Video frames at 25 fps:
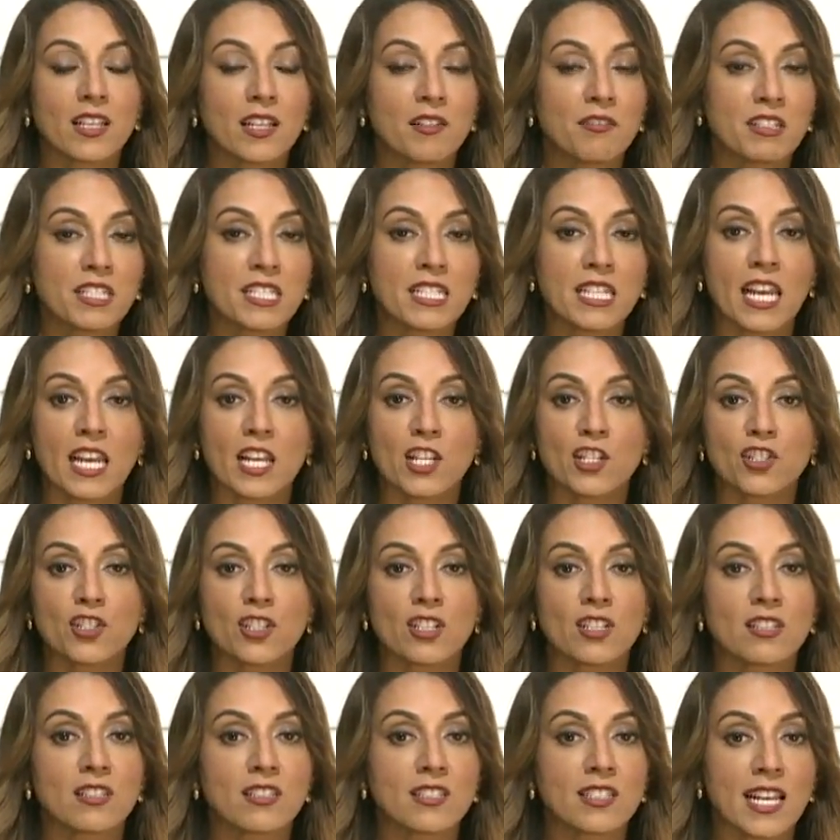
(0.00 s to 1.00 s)

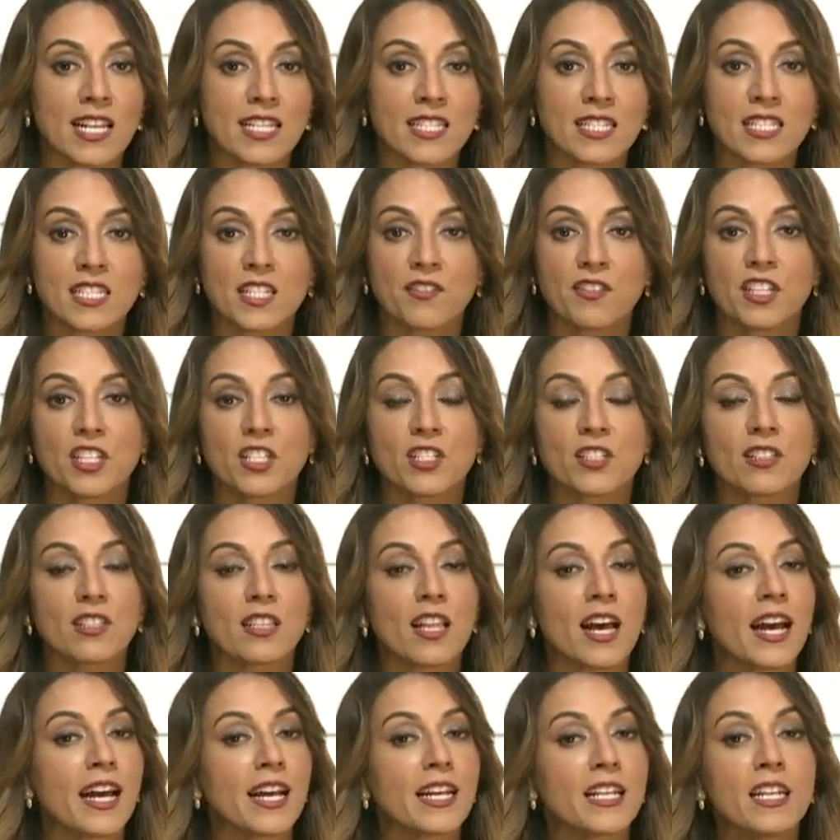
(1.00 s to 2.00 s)
irritation, sensitivity to
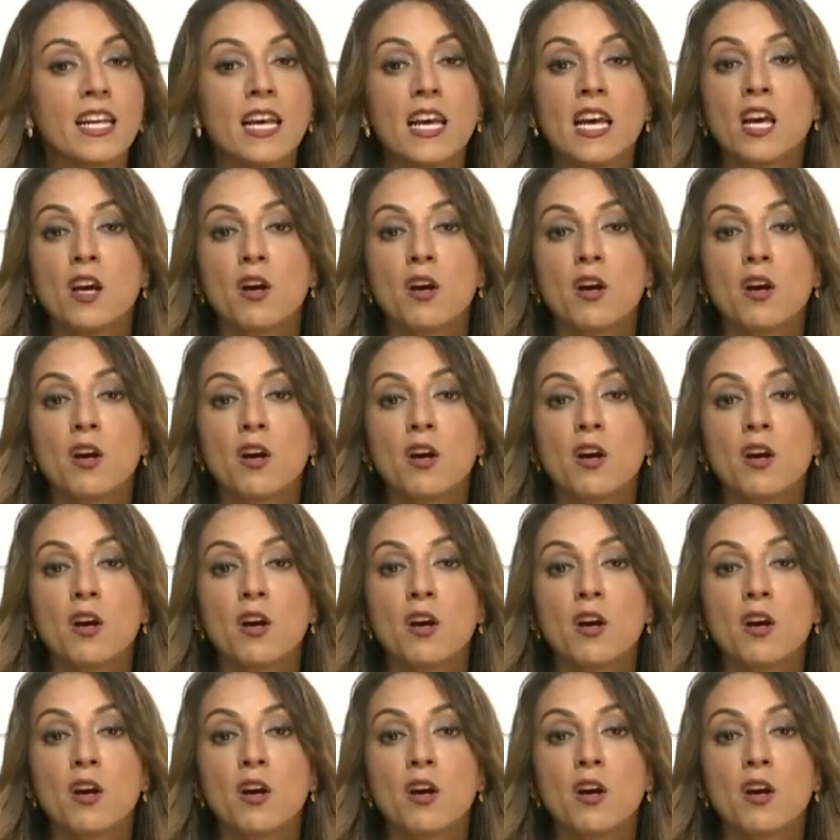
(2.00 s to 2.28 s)
light,